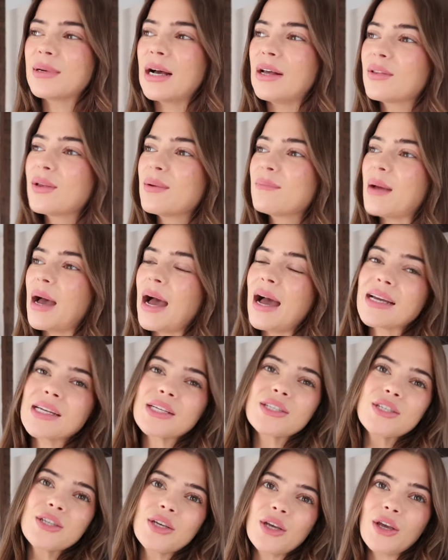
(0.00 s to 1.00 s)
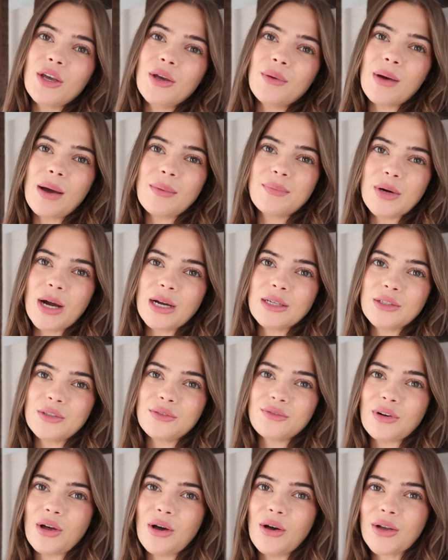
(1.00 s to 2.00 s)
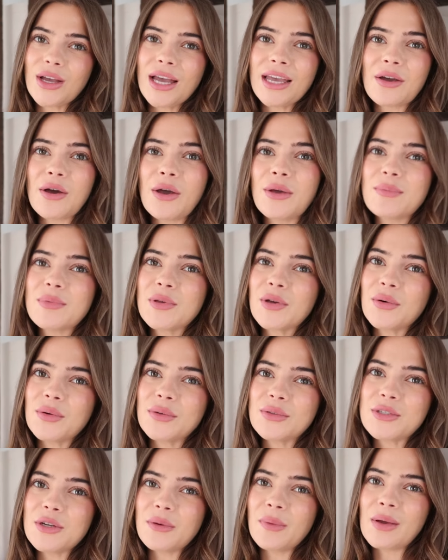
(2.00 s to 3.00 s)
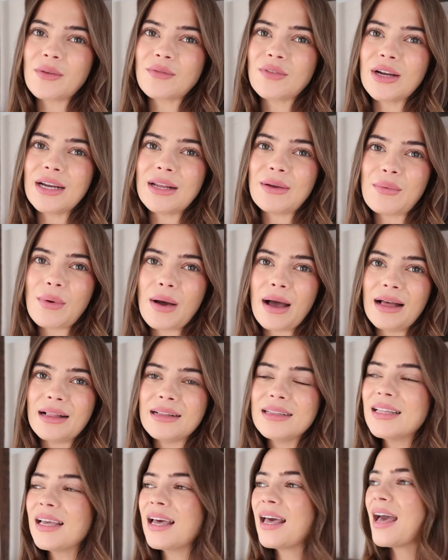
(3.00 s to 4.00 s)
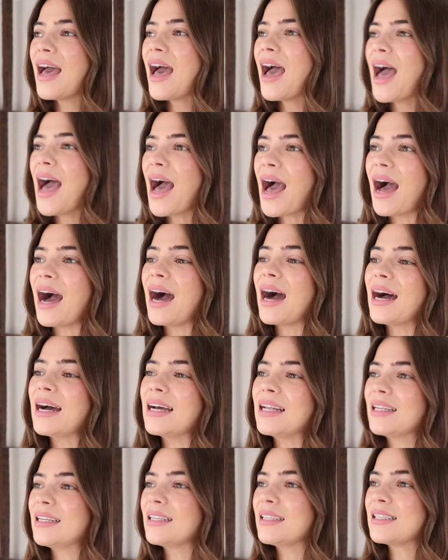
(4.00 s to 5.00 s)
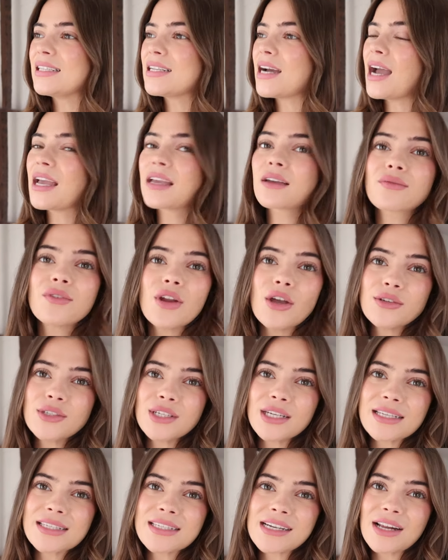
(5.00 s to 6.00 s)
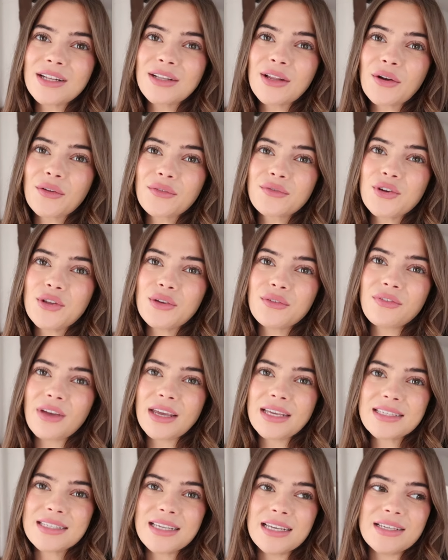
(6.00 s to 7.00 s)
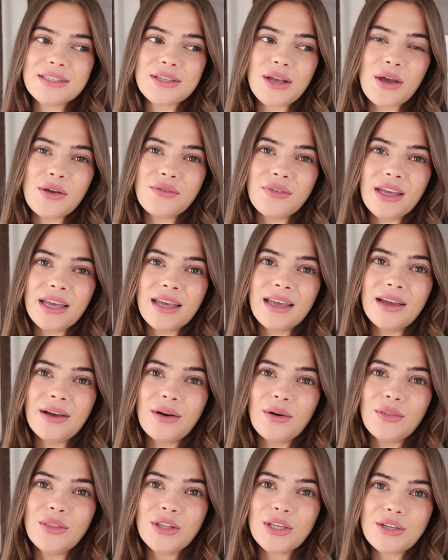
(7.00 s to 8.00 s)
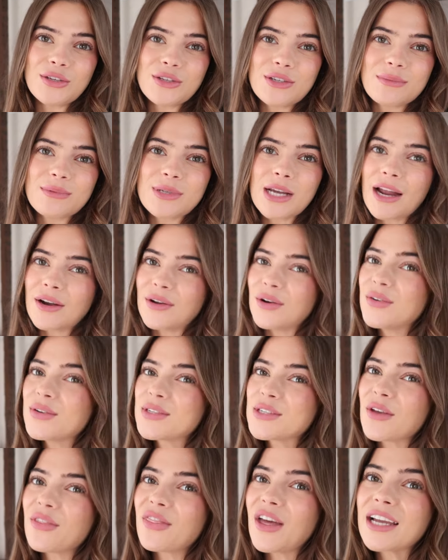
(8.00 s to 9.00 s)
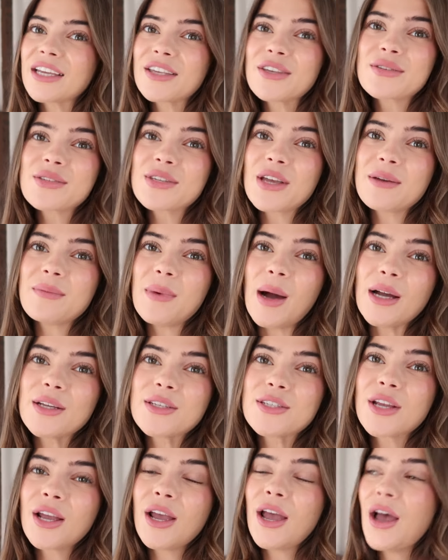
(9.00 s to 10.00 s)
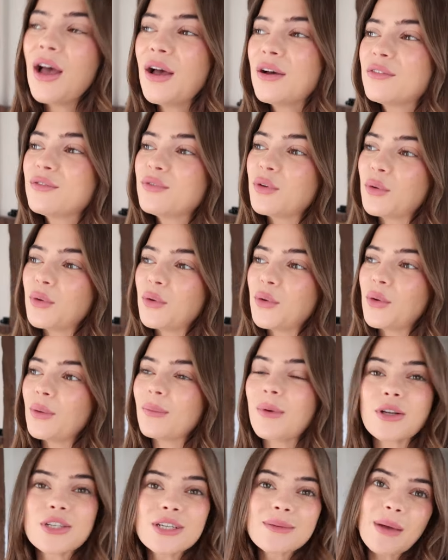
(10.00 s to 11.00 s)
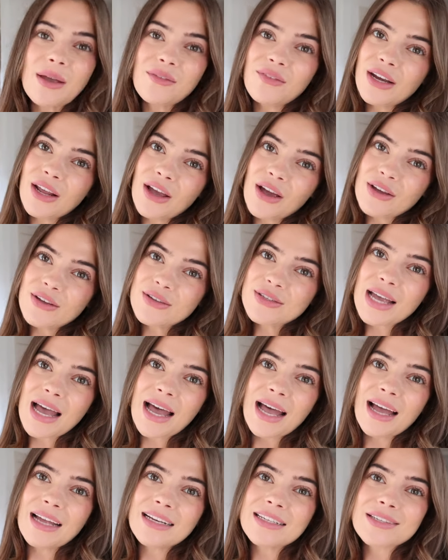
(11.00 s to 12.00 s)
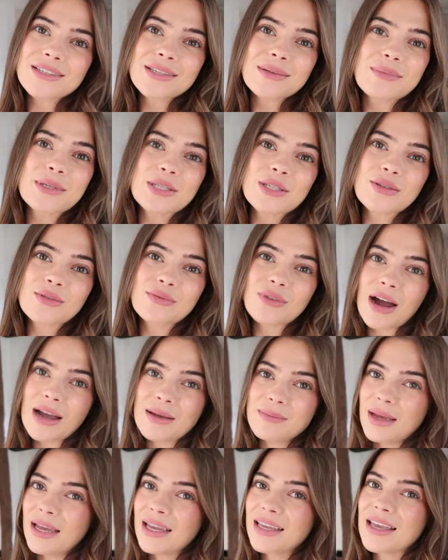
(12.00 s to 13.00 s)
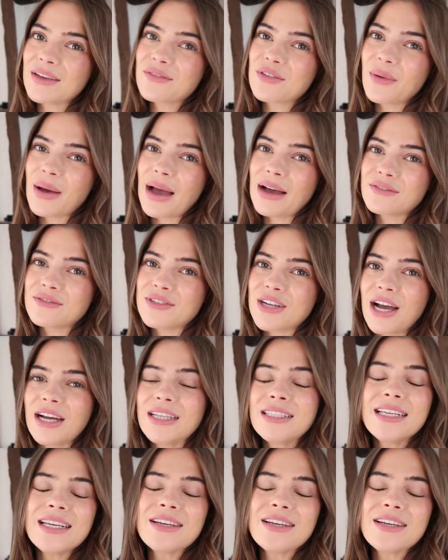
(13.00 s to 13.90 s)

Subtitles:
Welcome back to a brand new vlog. I hope you're all doing really well. And I have noticed a lot of new faces over here on the YouTube channel. So thank you so much for watching my videos and subscribing if you have done.